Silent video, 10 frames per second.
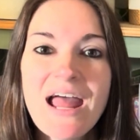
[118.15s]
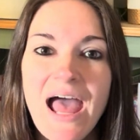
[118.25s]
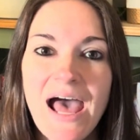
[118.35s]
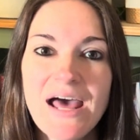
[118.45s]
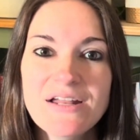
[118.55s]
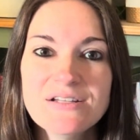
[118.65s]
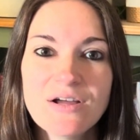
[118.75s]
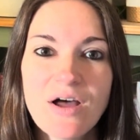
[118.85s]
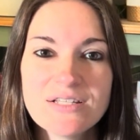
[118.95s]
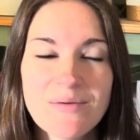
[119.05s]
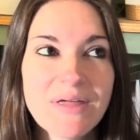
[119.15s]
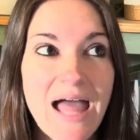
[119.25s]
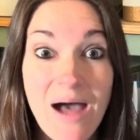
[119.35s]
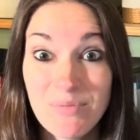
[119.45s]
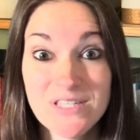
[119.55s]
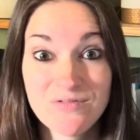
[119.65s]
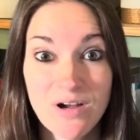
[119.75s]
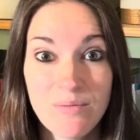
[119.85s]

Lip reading: And something happens from